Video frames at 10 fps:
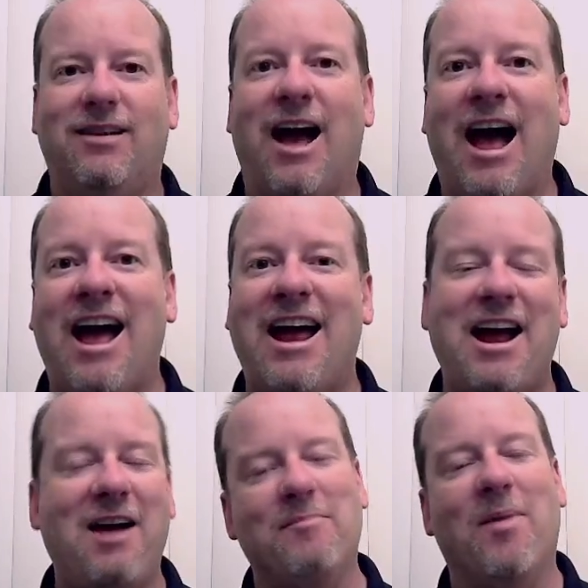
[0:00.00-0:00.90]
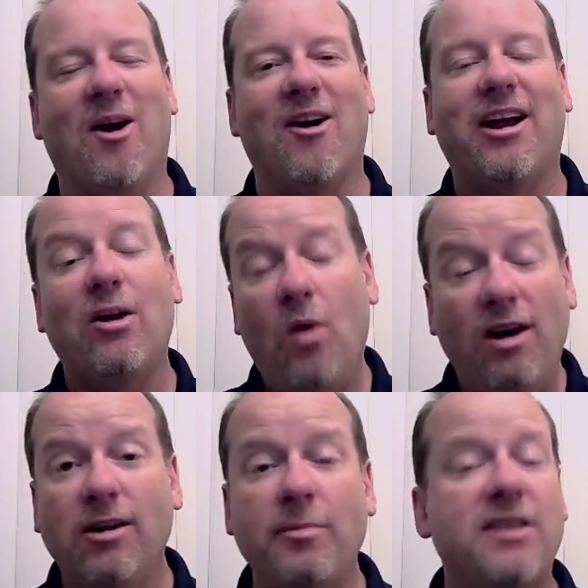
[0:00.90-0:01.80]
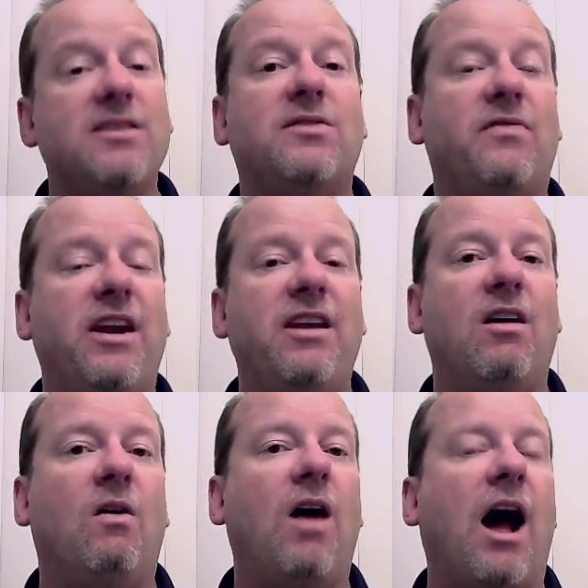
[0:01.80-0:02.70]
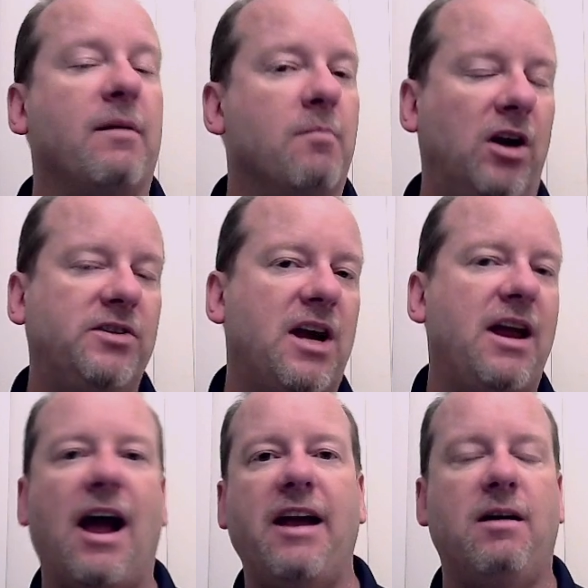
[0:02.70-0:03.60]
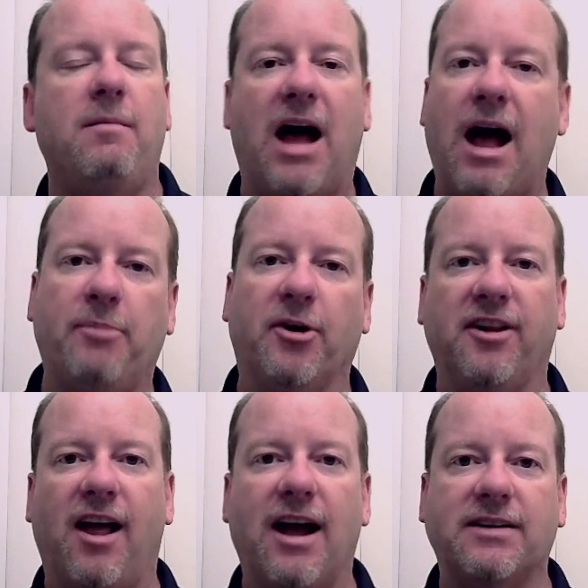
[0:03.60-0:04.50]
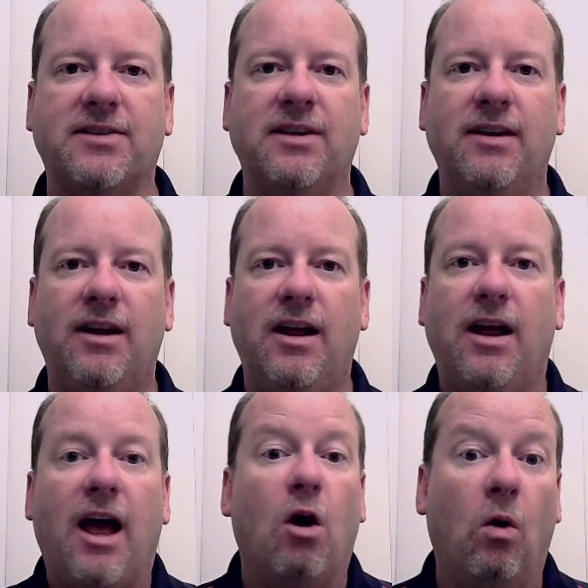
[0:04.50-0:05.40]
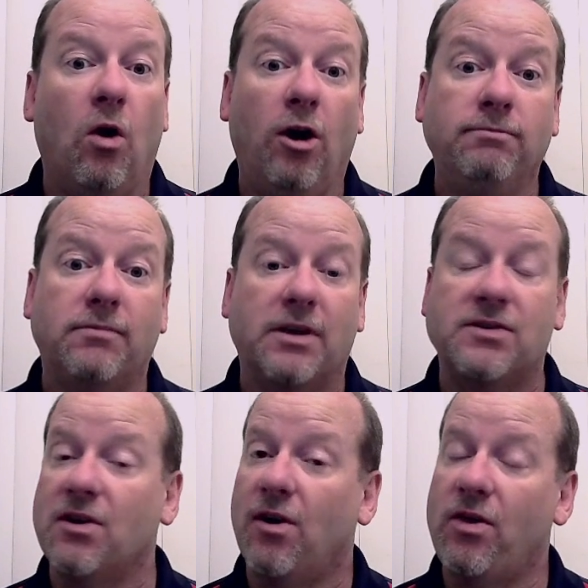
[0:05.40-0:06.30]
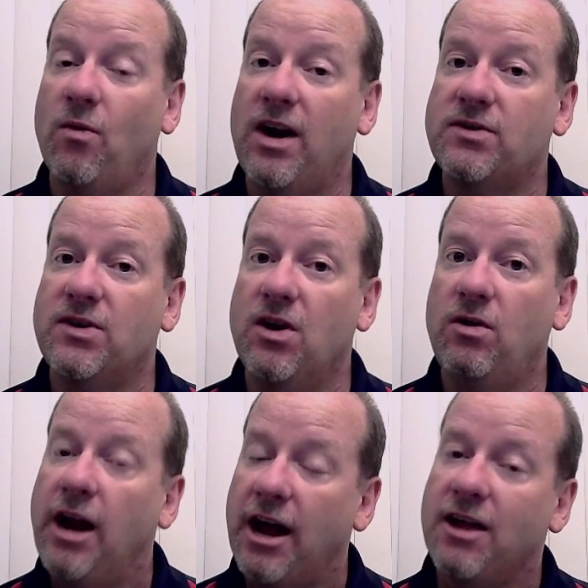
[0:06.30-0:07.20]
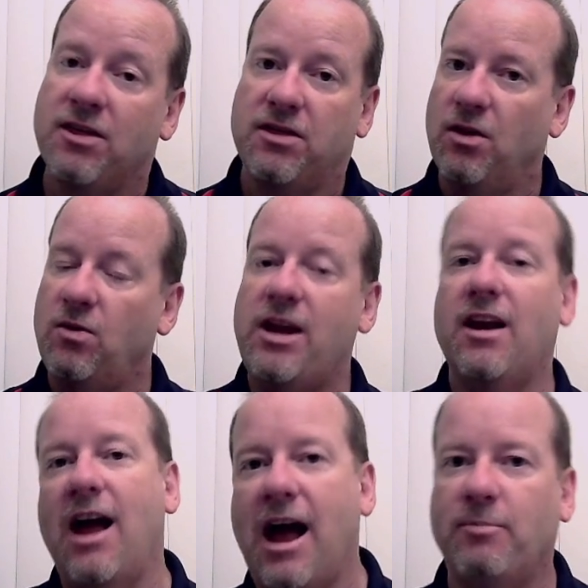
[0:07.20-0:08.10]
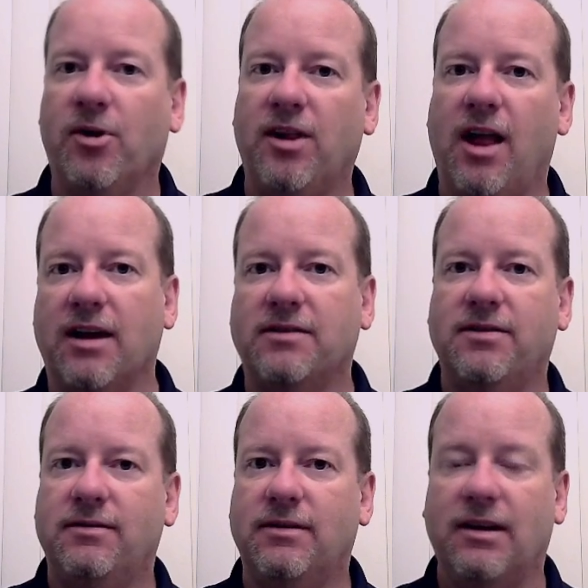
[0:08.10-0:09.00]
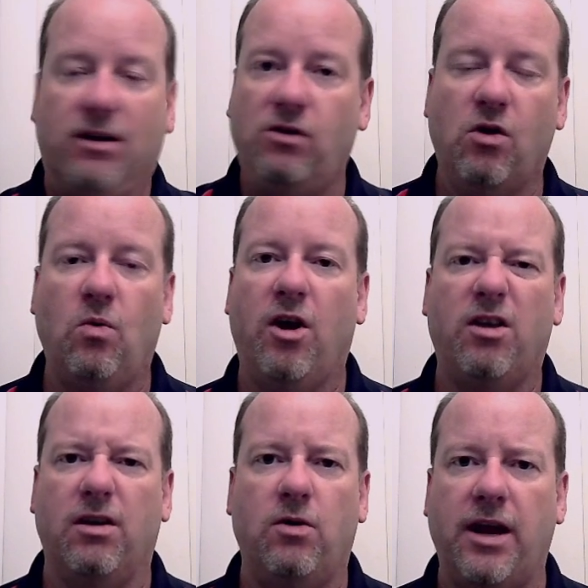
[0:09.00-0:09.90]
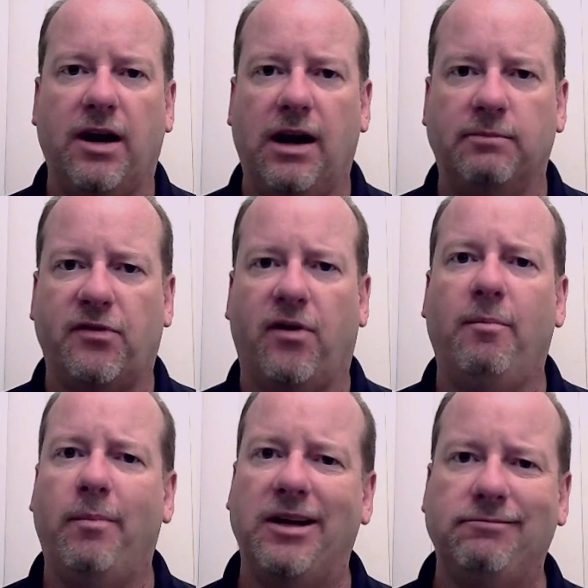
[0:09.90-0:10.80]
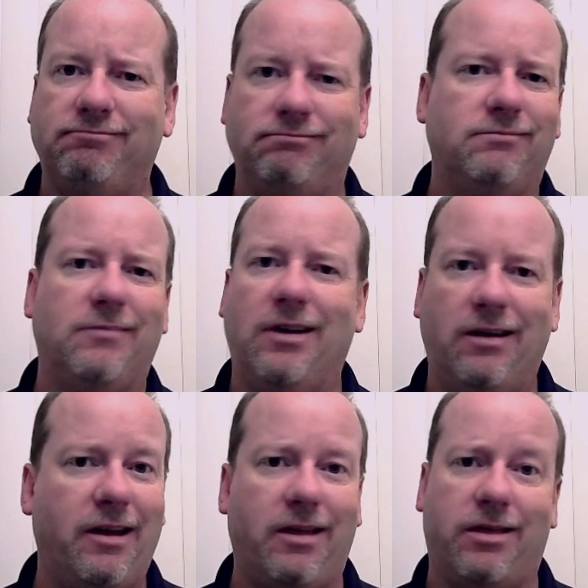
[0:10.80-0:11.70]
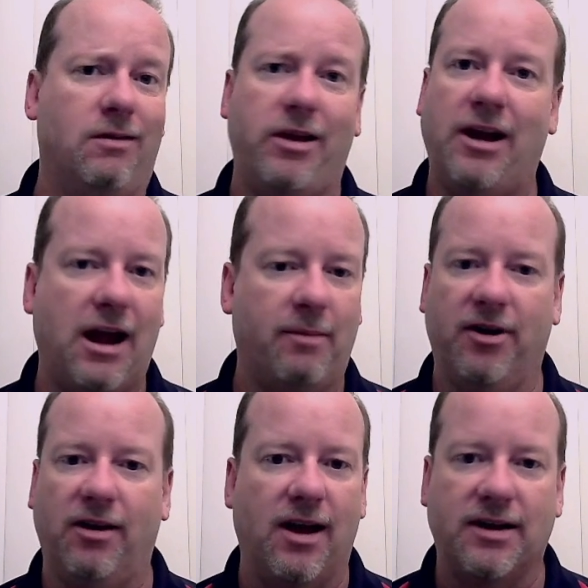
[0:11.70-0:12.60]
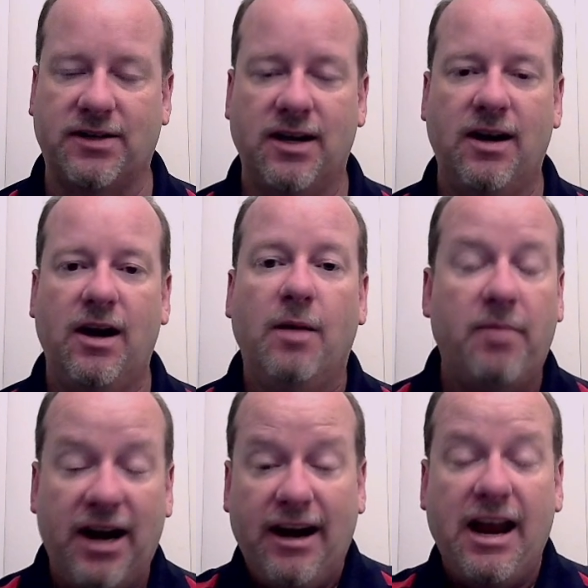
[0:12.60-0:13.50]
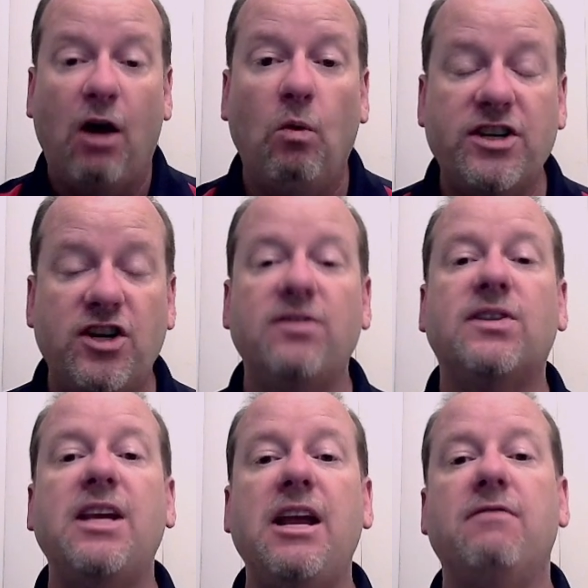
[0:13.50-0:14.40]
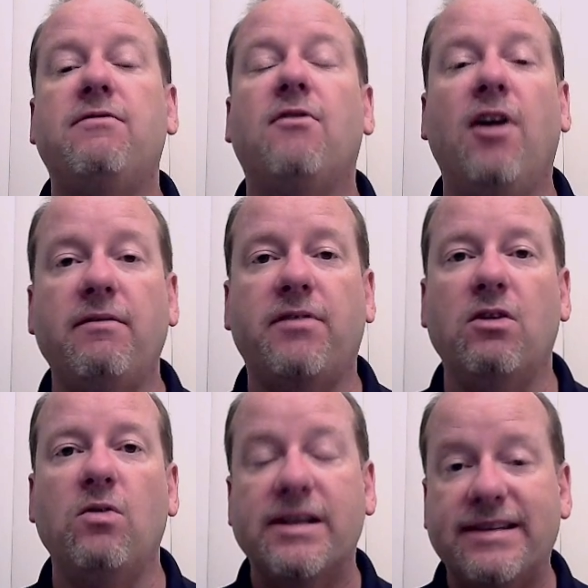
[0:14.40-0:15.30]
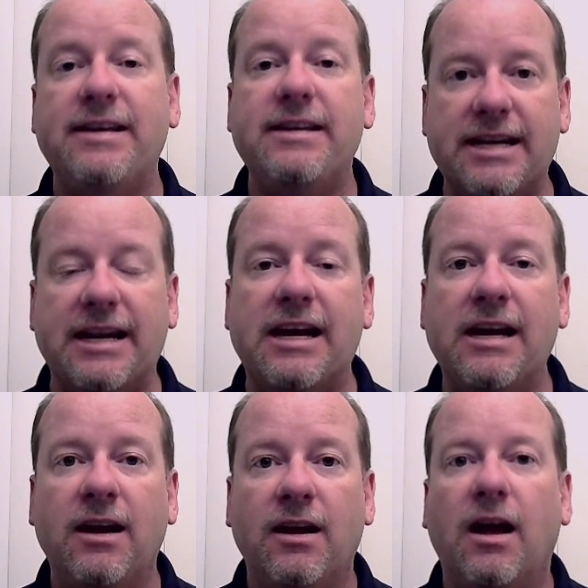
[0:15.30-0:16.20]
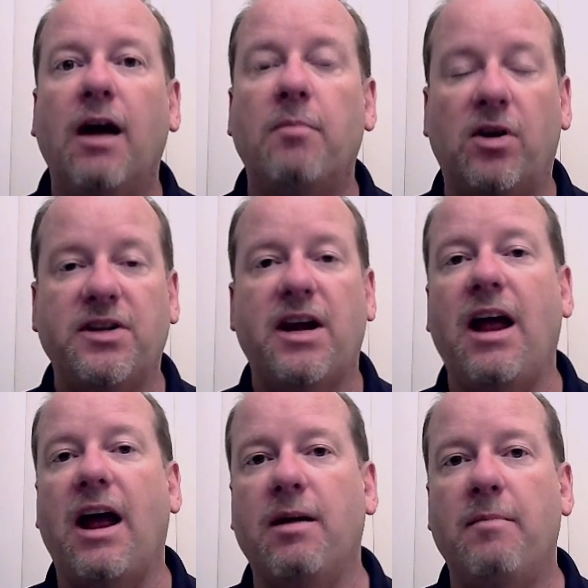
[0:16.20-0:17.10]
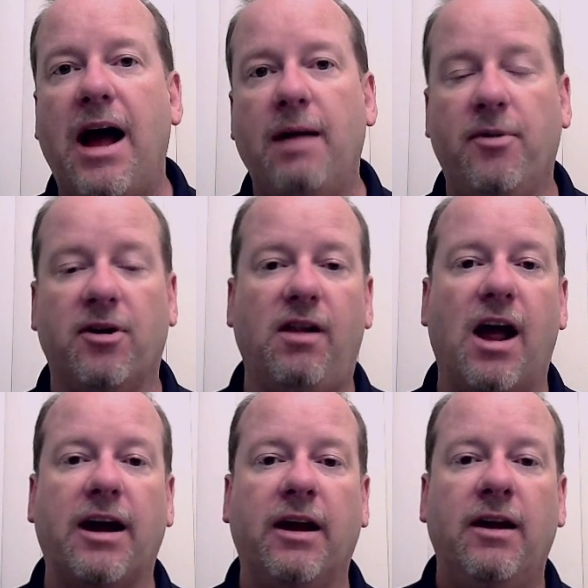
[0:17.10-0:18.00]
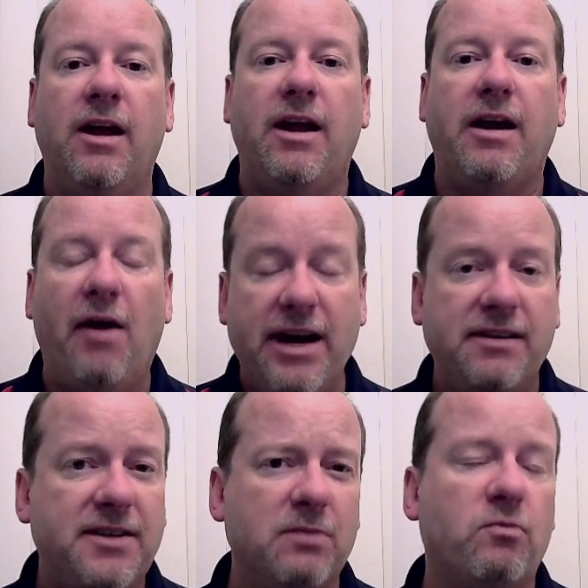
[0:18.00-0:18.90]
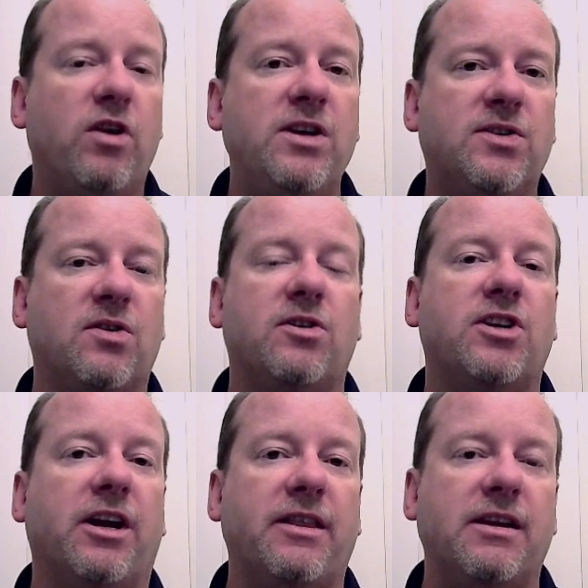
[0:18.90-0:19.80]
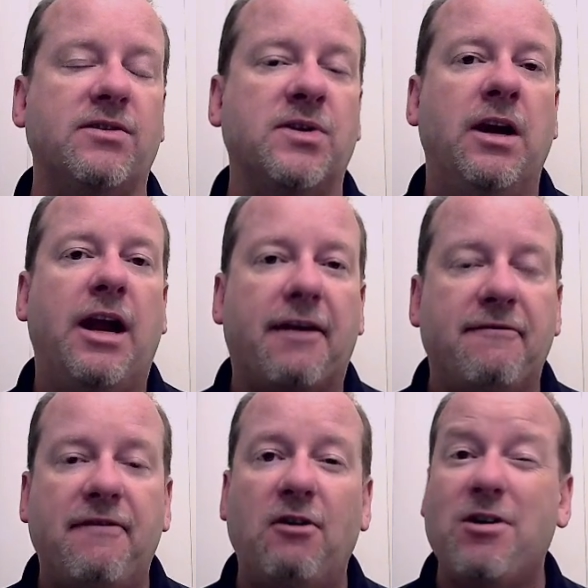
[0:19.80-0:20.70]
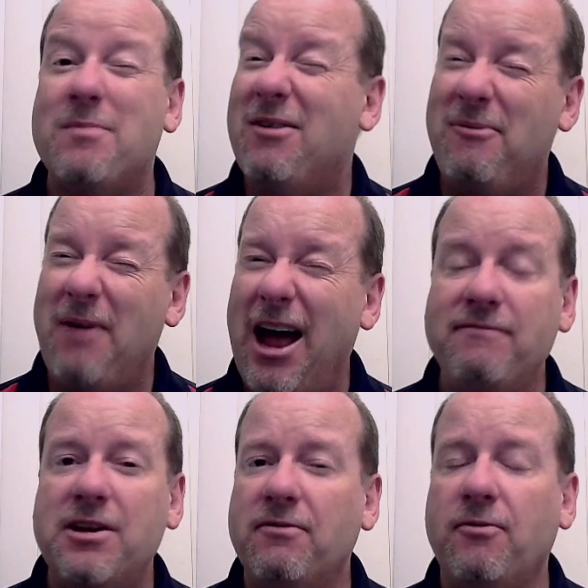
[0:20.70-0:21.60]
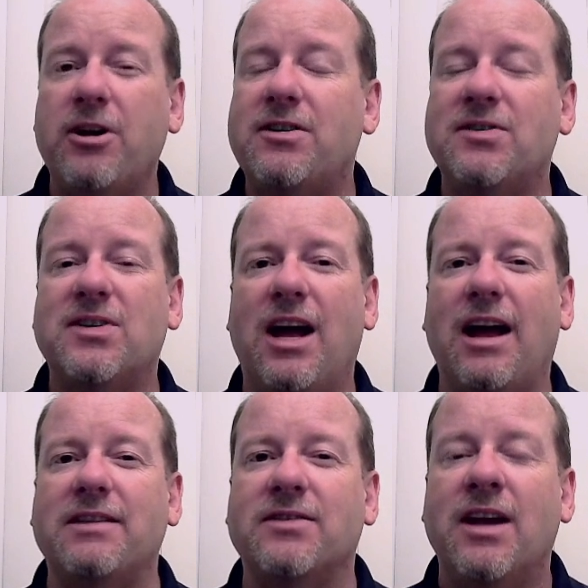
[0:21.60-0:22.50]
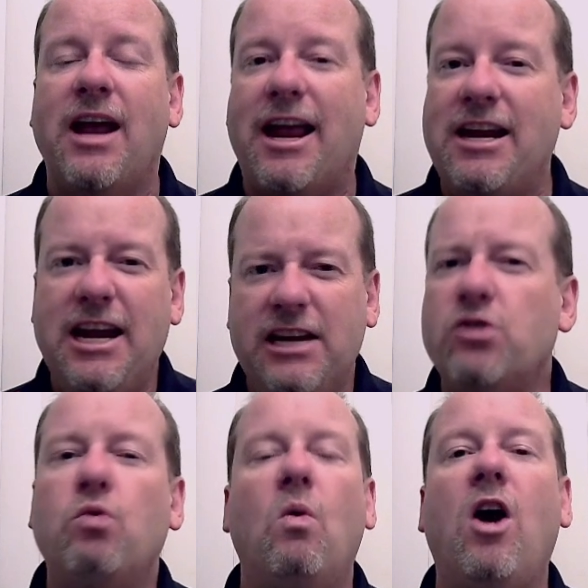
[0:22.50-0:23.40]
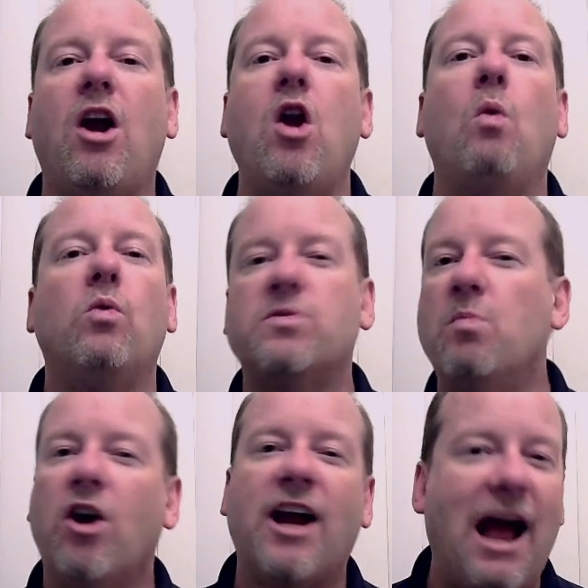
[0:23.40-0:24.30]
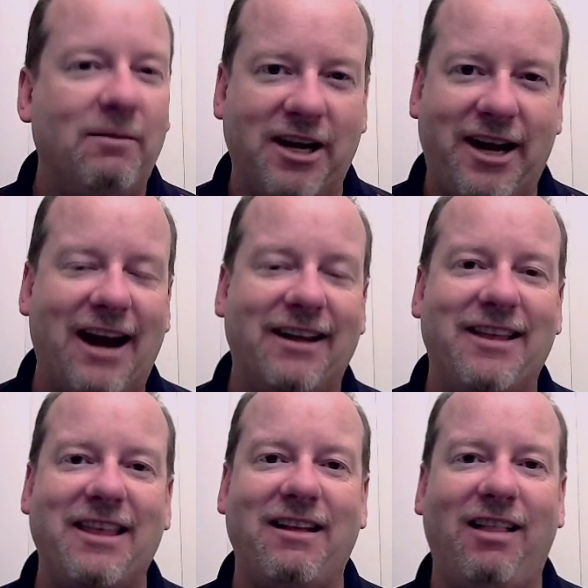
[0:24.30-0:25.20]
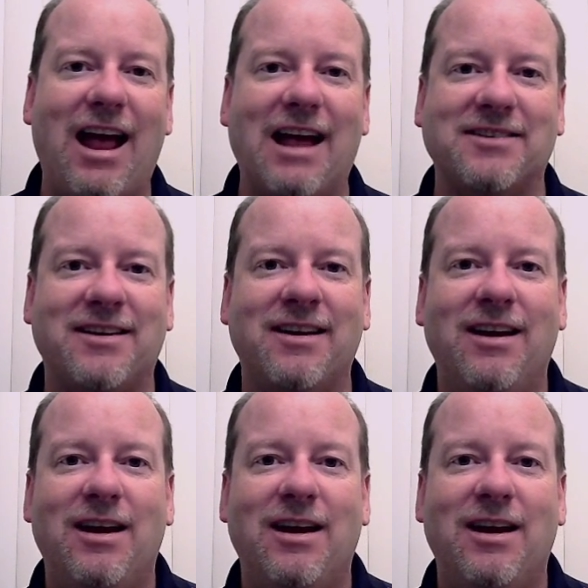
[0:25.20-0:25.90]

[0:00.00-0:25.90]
Hi, I'm Mark, and welcome to this video on multi-item hopper clocks, or, as they're otherwise known, Ethonian hopper clocks. I don't know where Ethonian comes from, but Ethonian hopper clocks. But anyhow, what you see in front of you is indeed a multi-item hopper clock. Now, I did some research on these and found about 5 different designs, and each one was more complicated than the last.